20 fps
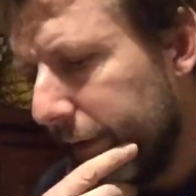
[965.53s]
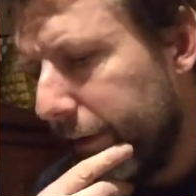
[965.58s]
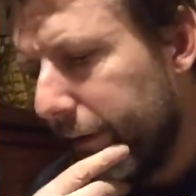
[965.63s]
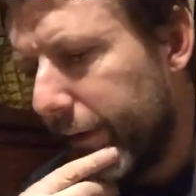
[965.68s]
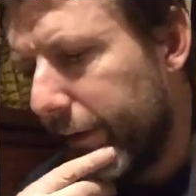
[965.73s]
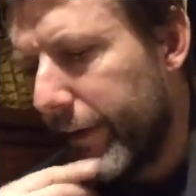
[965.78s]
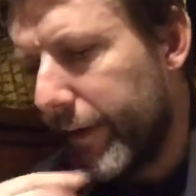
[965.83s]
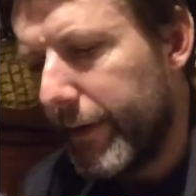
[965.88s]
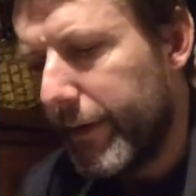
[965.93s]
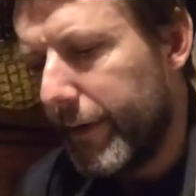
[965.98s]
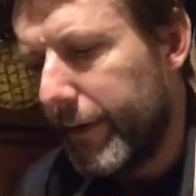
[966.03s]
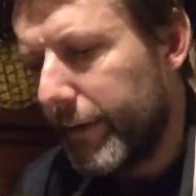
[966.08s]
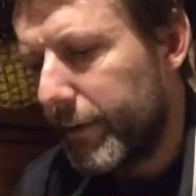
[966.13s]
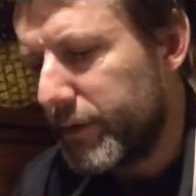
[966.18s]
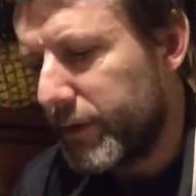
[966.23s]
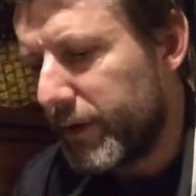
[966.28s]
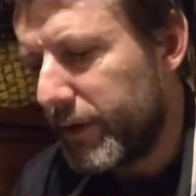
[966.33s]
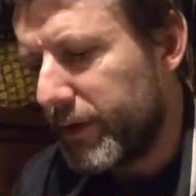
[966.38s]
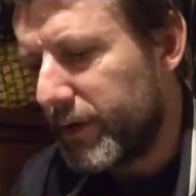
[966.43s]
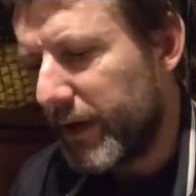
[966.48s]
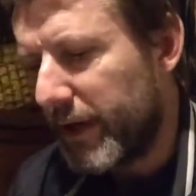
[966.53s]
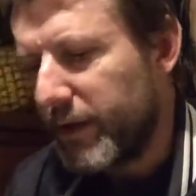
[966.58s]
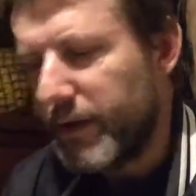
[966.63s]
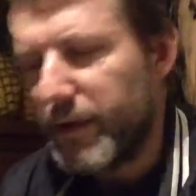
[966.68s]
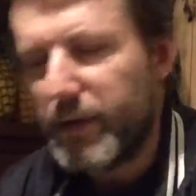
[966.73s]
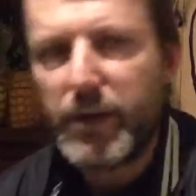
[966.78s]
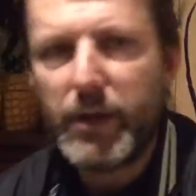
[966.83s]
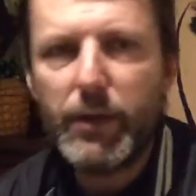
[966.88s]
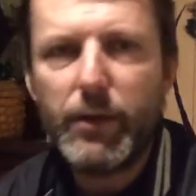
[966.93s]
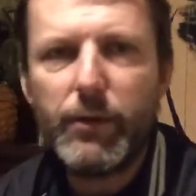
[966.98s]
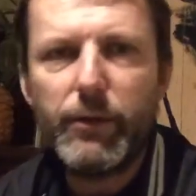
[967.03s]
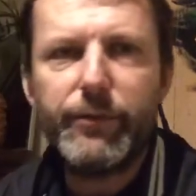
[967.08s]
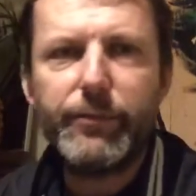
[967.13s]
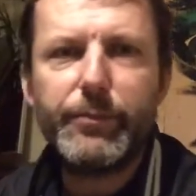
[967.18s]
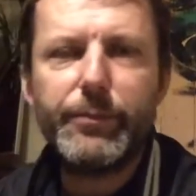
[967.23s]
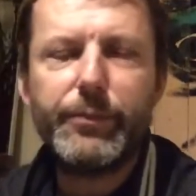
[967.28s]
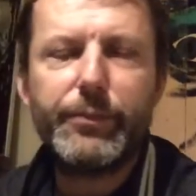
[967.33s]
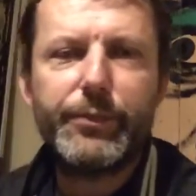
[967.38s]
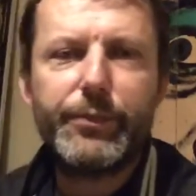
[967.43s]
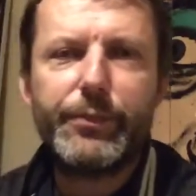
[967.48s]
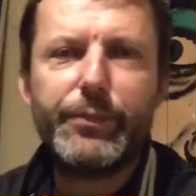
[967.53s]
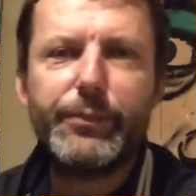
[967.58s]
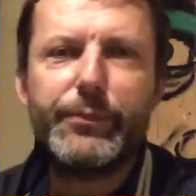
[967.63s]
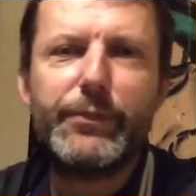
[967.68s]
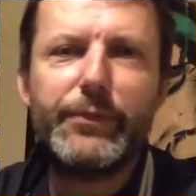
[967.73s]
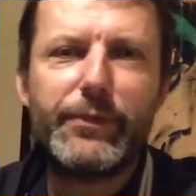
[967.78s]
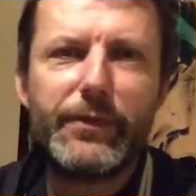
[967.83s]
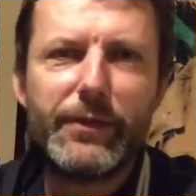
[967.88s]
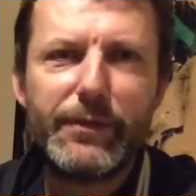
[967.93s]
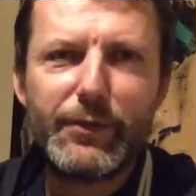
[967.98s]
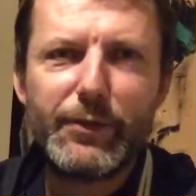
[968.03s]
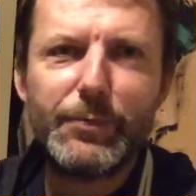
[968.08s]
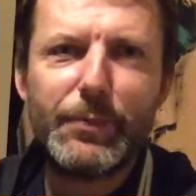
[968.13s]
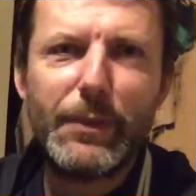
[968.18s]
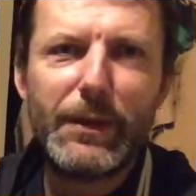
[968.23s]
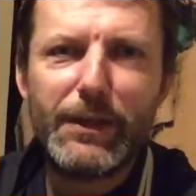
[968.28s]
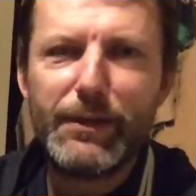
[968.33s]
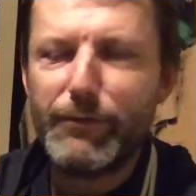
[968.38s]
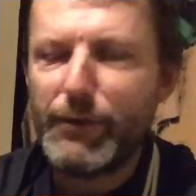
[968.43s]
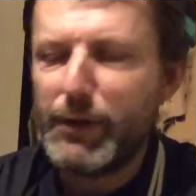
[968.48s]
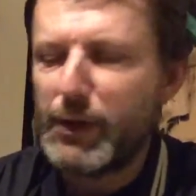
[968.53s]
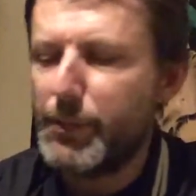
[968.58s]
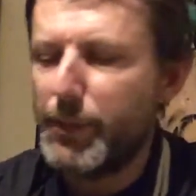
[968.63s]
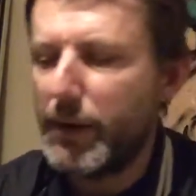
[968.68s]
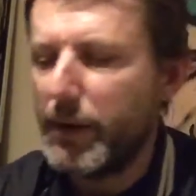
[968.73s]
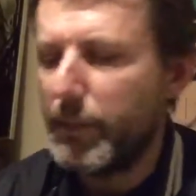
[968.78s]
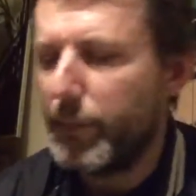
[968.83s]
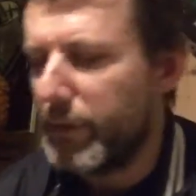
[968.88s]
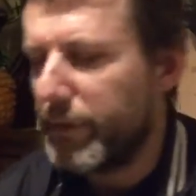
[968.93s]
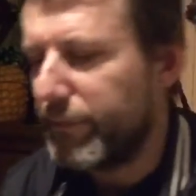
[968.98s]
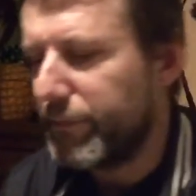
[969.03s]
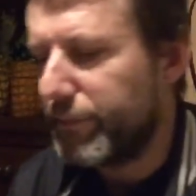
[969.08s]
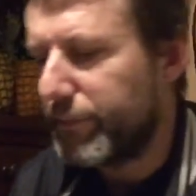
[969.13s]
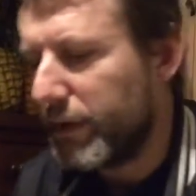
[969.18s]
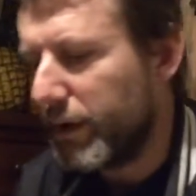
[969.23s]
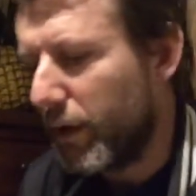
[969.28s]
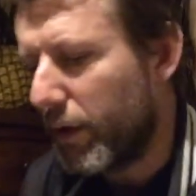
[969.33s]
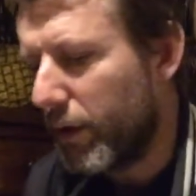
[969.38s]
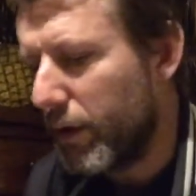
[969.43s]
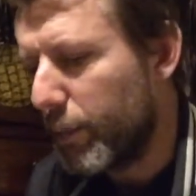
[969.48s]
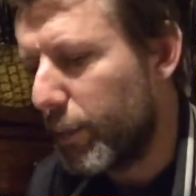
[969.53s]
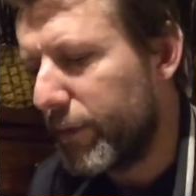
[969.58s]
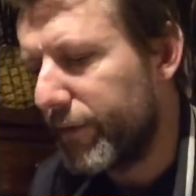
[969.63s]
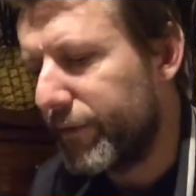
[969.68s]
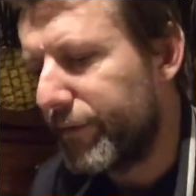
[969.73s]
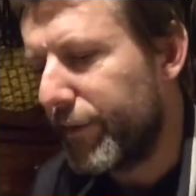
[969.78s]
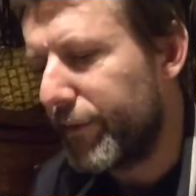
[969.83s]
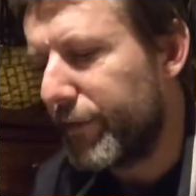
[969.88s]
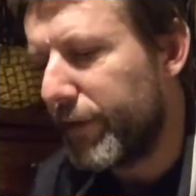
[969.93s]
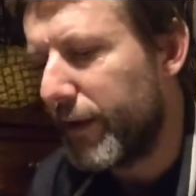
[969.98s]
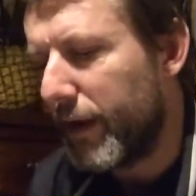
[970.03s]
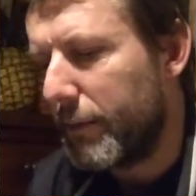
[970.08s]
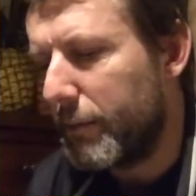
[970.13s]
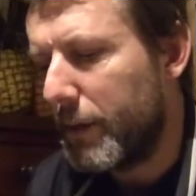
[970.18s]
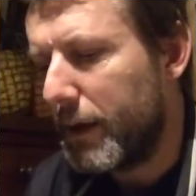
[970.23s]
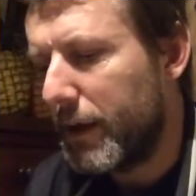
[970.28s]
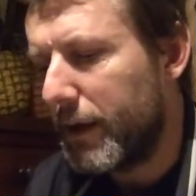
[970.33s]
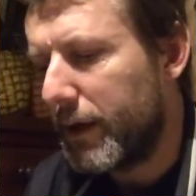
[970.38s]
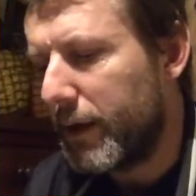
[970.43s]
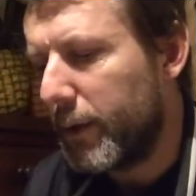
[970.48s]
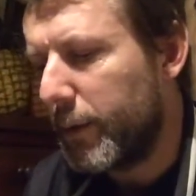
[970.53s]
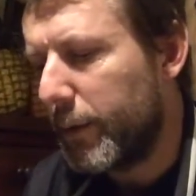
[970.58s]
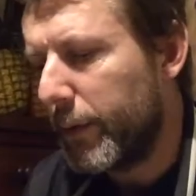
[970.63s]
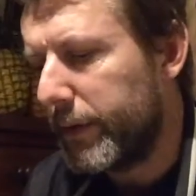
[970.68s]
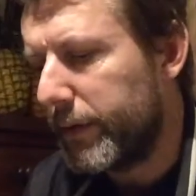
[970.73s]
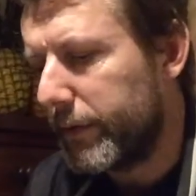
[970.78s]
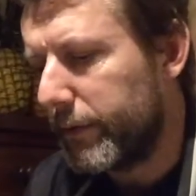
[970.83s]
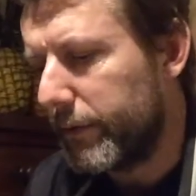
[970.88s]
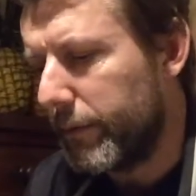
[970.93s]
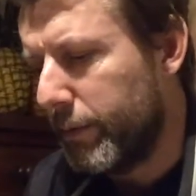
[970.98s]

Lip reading: I was going to say, speaking of rich people, the guy who won 58 million quid